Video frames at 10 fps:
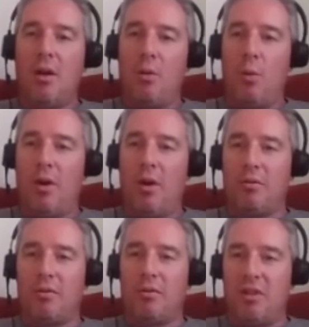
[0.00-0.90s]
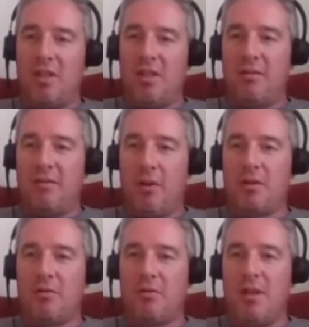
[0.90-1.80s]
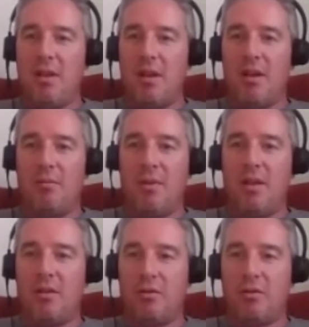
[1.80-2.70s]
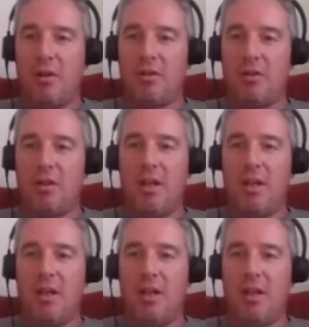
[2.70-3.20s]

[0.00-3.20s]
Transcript: work on strategic advisory in construction,